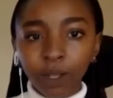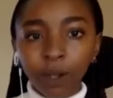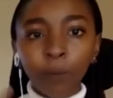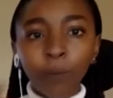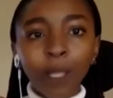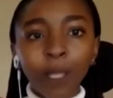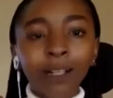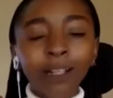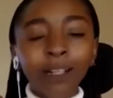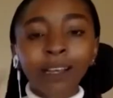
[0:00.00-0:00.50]

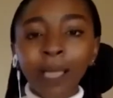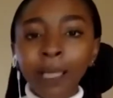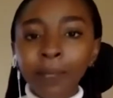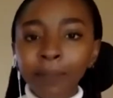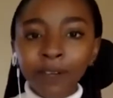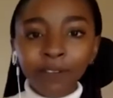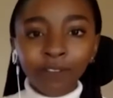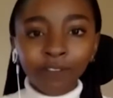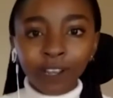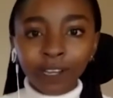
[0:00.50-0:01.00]
We are
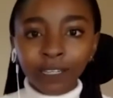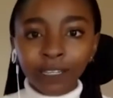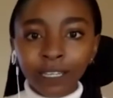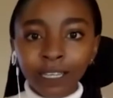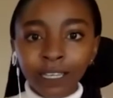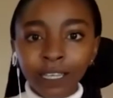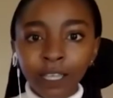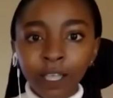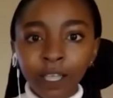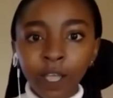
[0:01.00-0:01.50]
climate
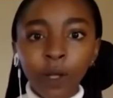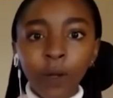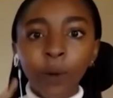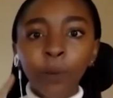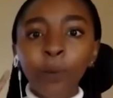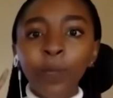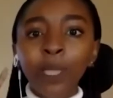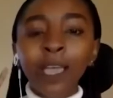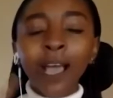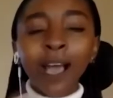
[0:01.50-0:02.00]
friendly,
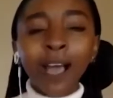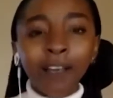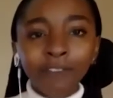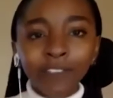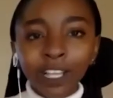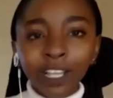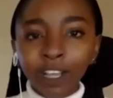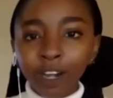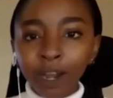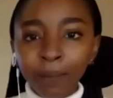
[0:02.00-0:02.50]
we
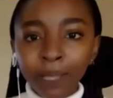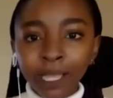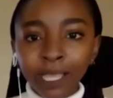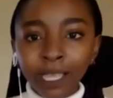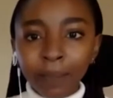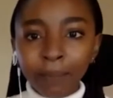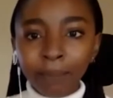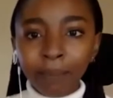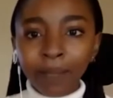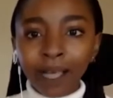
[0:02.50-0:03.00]
have economic
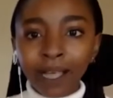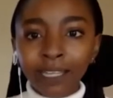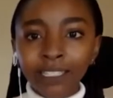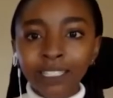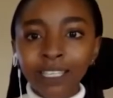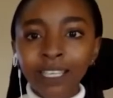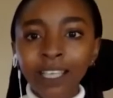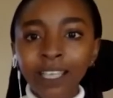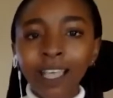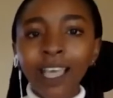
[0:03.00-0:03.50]

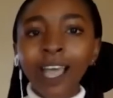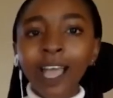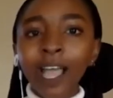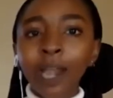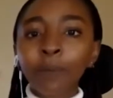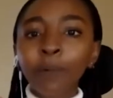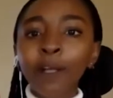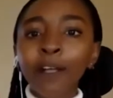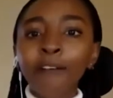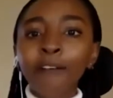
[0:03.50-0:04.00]
impact,
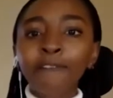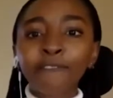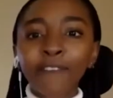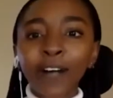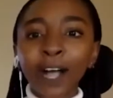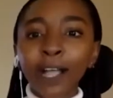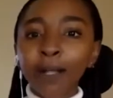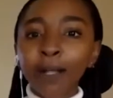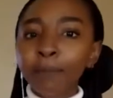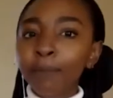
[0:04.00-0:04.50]
and we're a
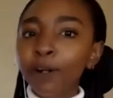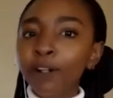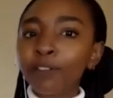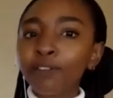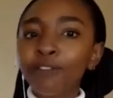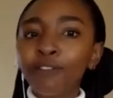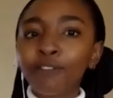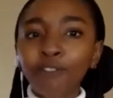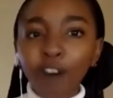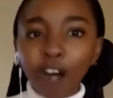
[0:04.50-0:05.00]

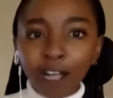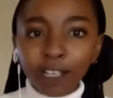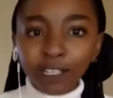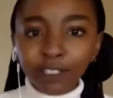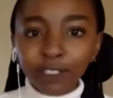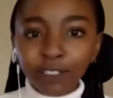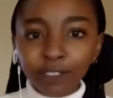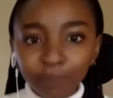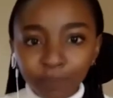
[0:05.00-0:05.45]
viable fast